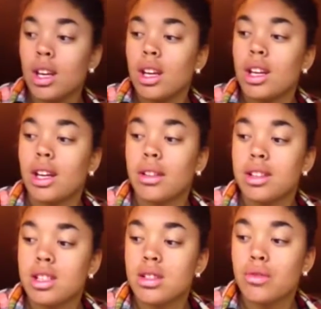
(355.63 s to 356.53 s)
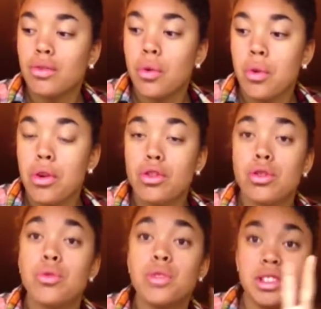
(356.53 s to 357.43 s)
Now this is for
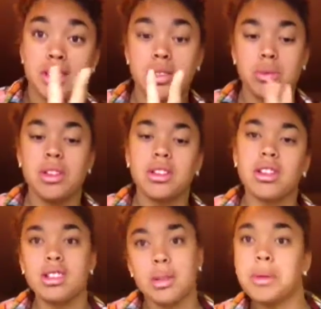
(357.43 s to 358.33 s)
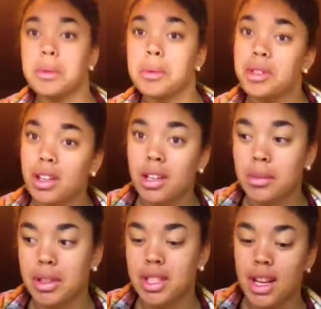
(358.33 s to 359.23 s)
two reasons. One of the concepts I'm going to be talking
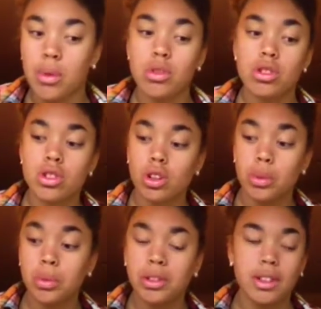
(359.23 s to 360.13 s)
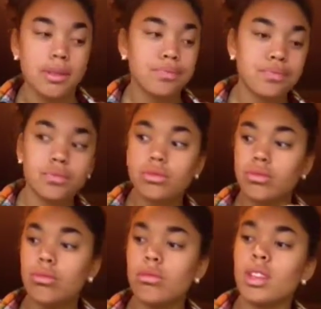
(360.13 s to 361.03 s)
about today, which is solubility.
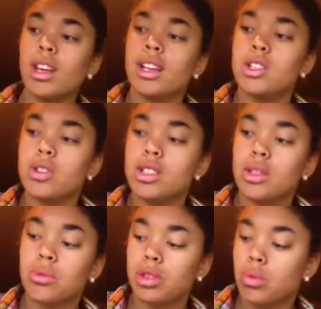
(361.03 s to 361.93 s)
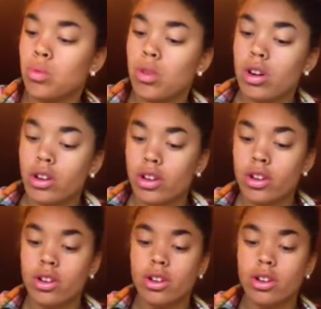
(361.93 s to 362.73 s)
As you can see with the water